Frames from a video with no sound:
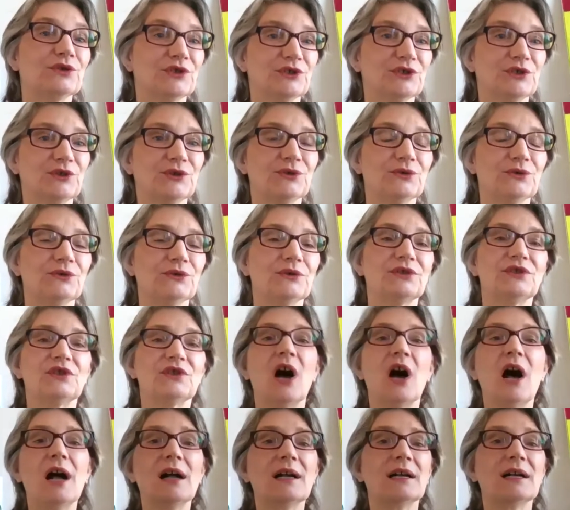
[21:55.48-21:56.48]
to
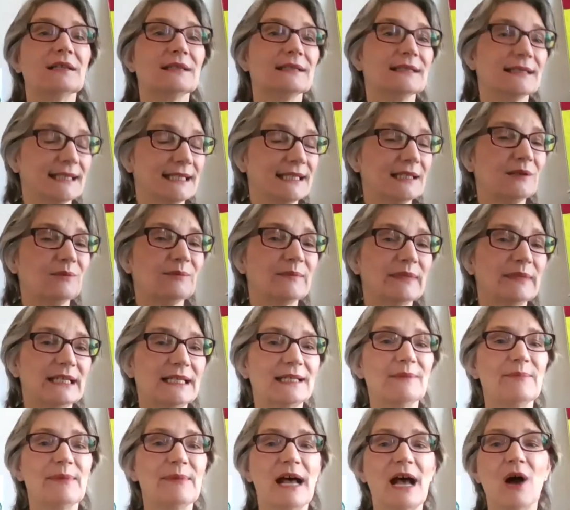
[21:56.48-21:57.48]
talk a little bit
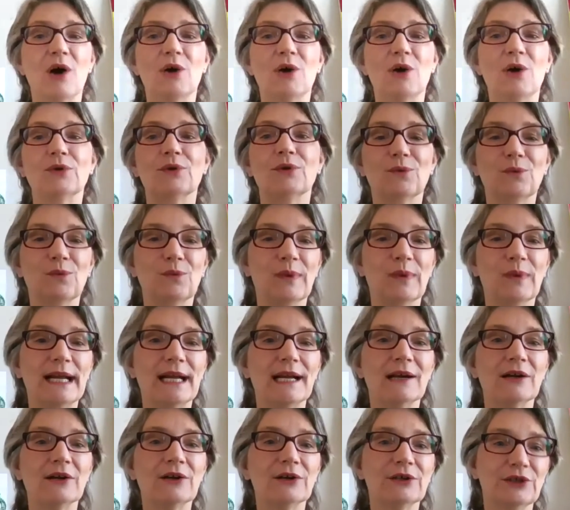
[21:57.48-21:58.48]
about
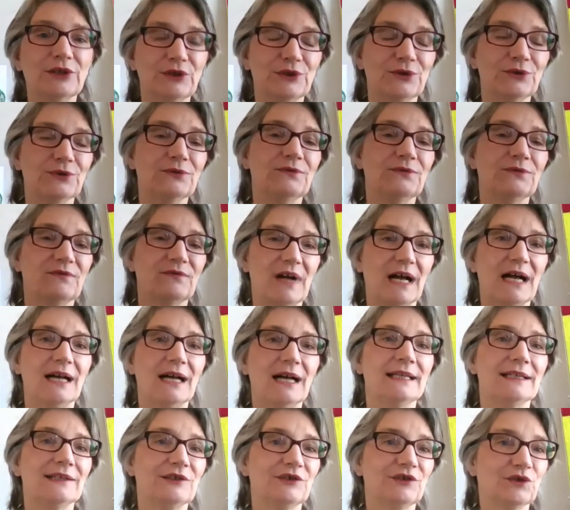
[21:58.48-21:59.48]
where you
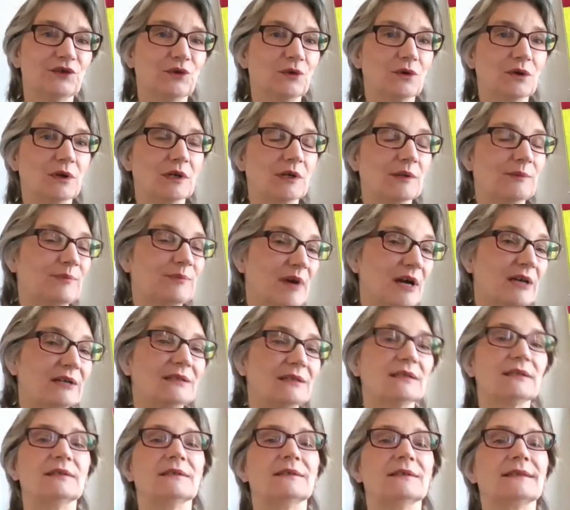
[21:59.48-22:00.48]
find your
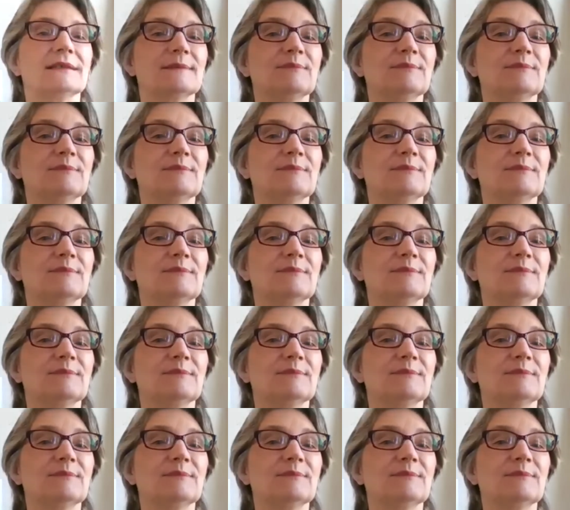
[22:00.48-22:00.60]
partners,